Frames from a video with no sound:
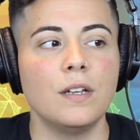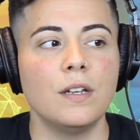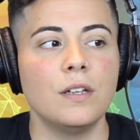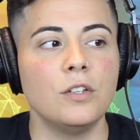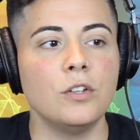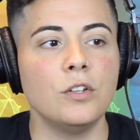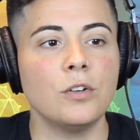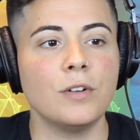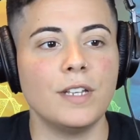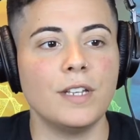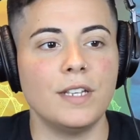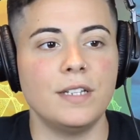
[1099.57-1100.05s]

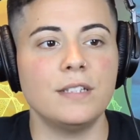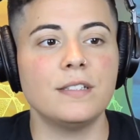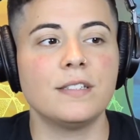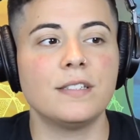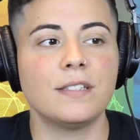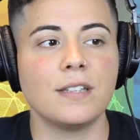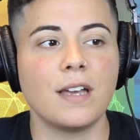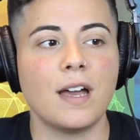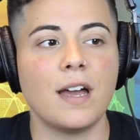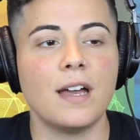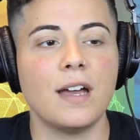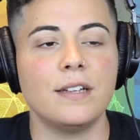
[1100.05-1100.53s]
your
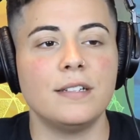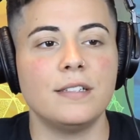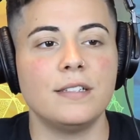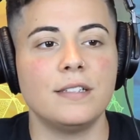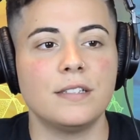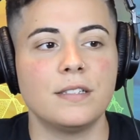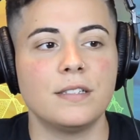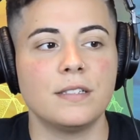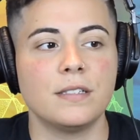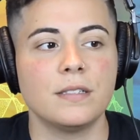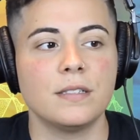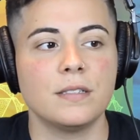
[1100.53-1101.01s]

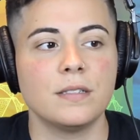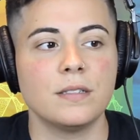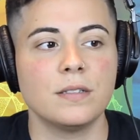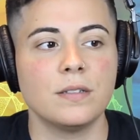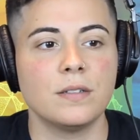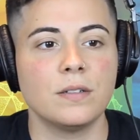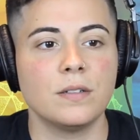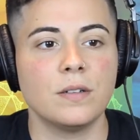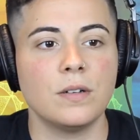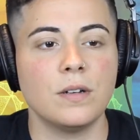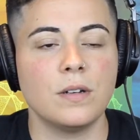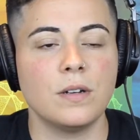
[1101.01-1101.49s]
insides
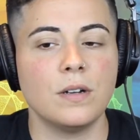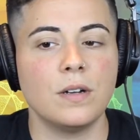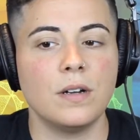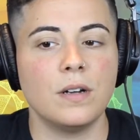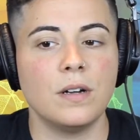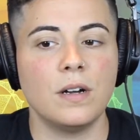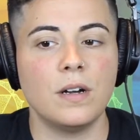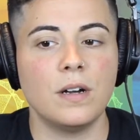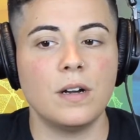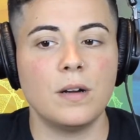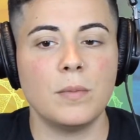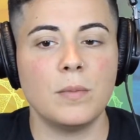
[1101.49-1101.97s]

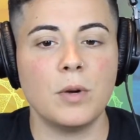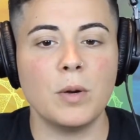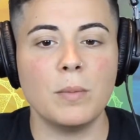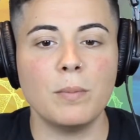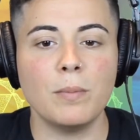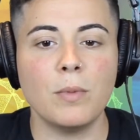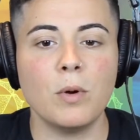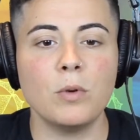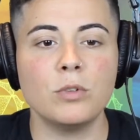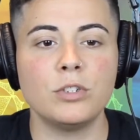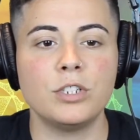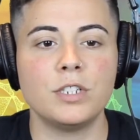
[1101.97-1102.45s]

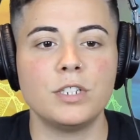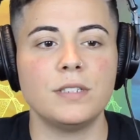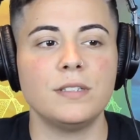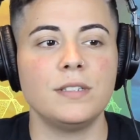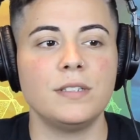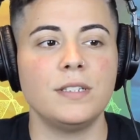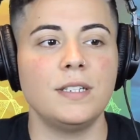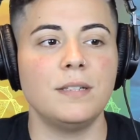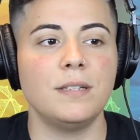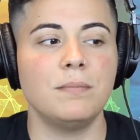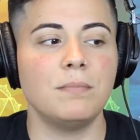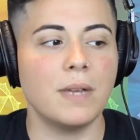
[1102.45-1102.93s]

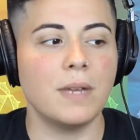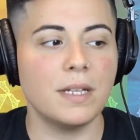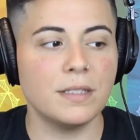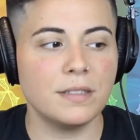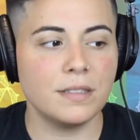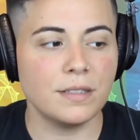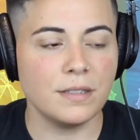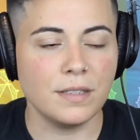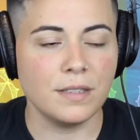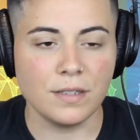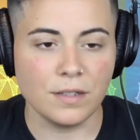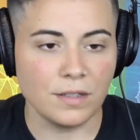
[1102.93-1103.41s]
emotionally,
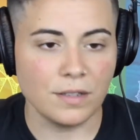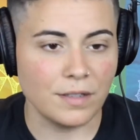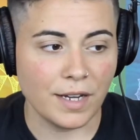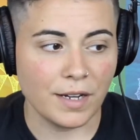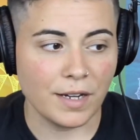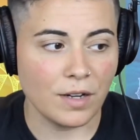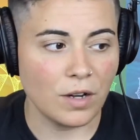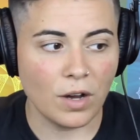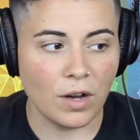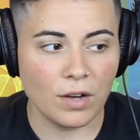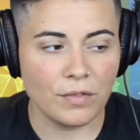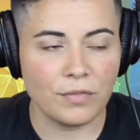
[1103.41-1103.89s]
mentally are
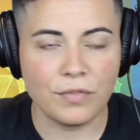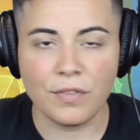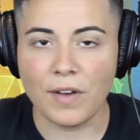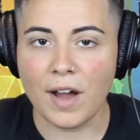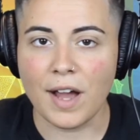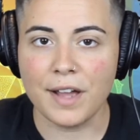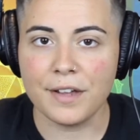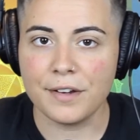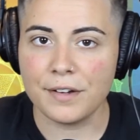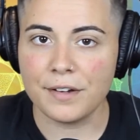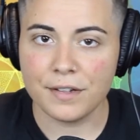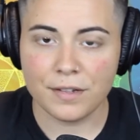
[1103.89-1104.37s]
like on
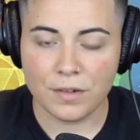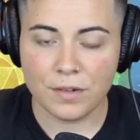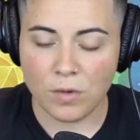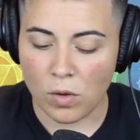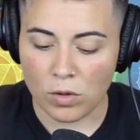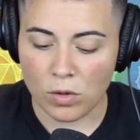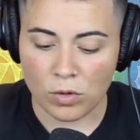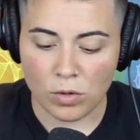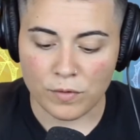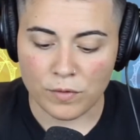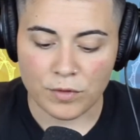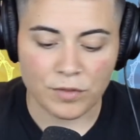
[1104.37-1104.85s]
fire
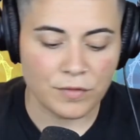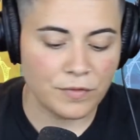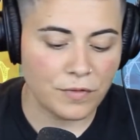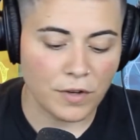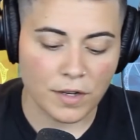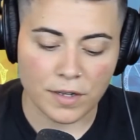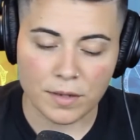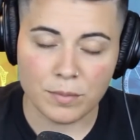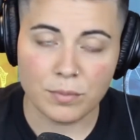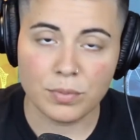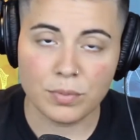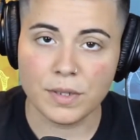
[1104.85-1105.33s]
all over the
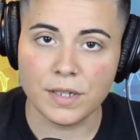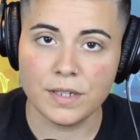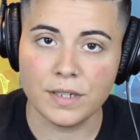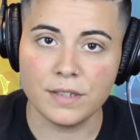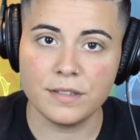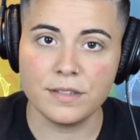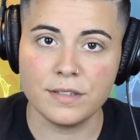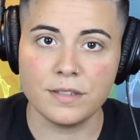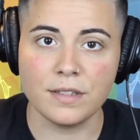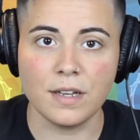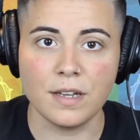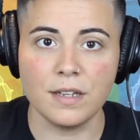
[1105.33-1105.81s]
fucking
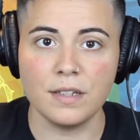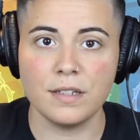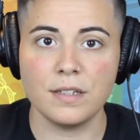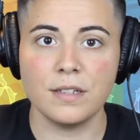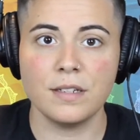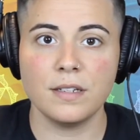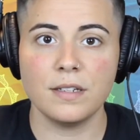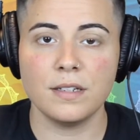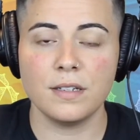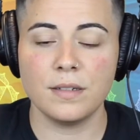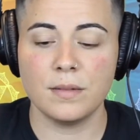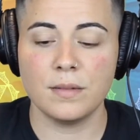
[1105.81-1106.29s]
place.
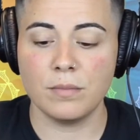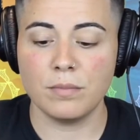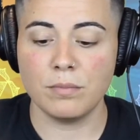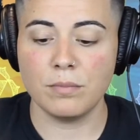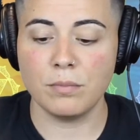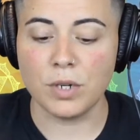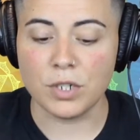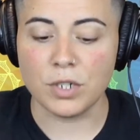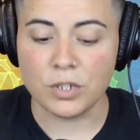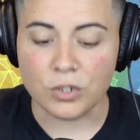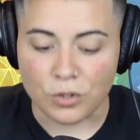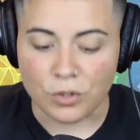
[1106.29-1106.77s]
Like,
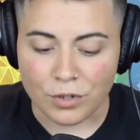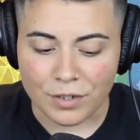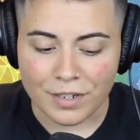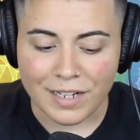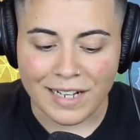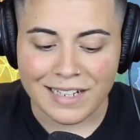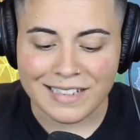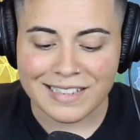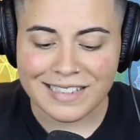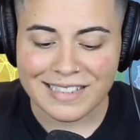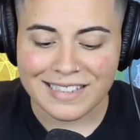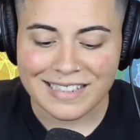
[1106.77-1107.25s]
but you're
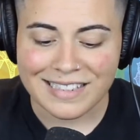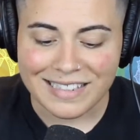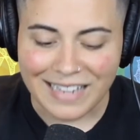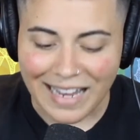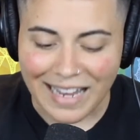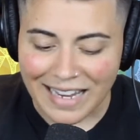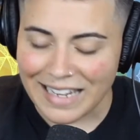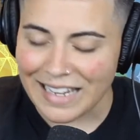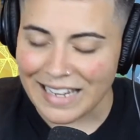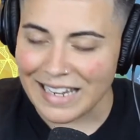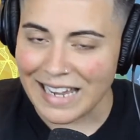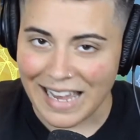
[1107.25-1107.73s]
not
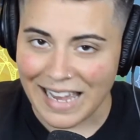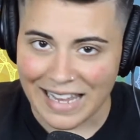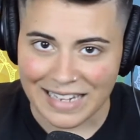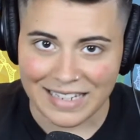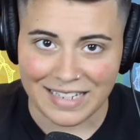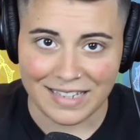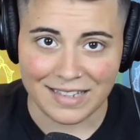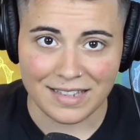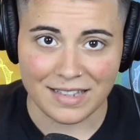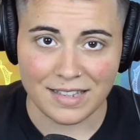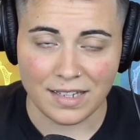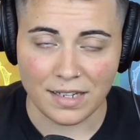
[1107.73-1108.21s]
saying
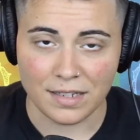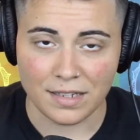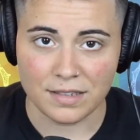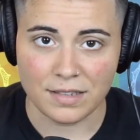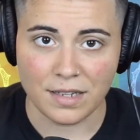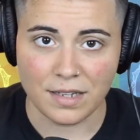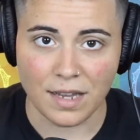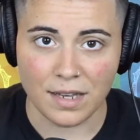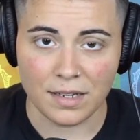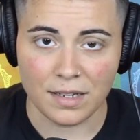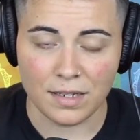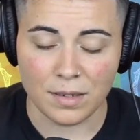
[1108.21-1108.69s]
anything
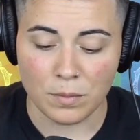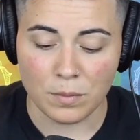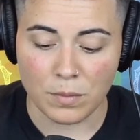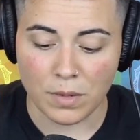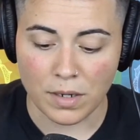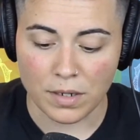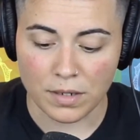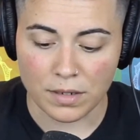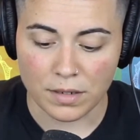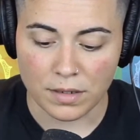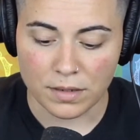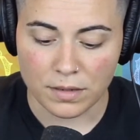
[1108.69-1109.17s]
to
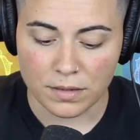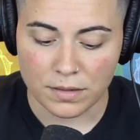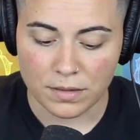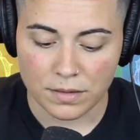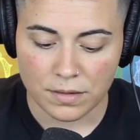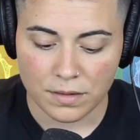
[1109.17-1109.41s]
anybody.